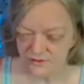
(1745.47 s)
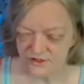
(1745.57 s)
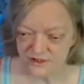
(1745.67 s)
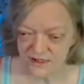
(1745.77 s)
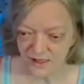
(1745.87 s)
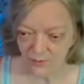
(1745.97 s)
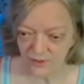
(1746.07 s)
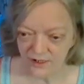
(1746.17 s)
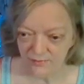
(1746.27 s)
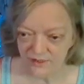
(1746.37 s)
She's that
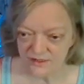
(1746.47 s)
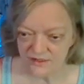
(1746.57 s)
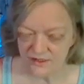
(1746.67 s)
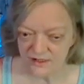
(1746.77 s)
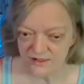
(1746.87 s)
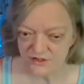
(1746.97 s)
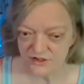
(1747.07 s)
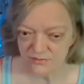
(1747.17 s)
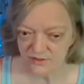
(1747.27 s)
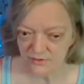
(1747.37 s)
way because of things
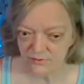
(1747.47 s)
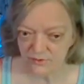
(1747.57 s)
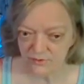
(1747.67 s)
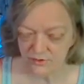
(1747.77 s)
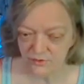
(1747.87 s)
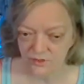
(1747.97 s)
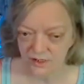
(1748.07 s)
she's been through in her own